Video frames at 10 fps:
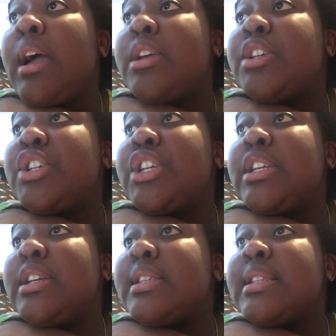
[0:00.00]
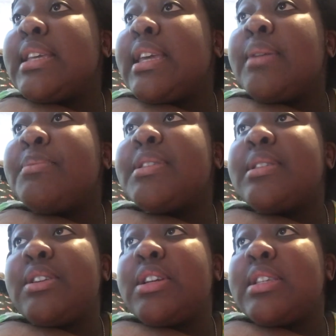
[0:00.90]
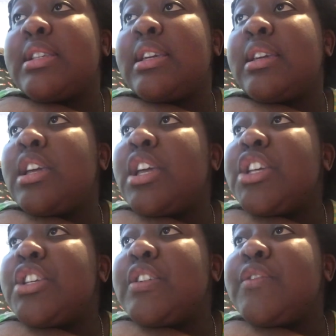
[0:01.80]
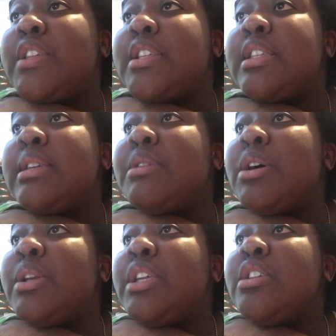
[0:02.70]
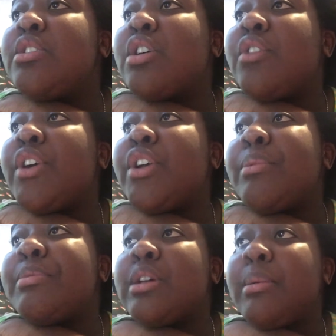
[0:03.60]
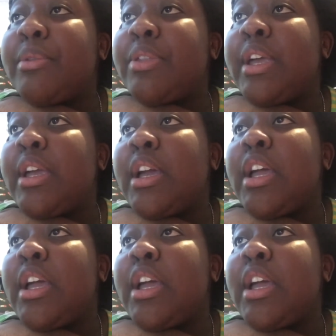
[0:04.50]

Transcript: She doesn't take him seriously. She feels deep down he's covering up something.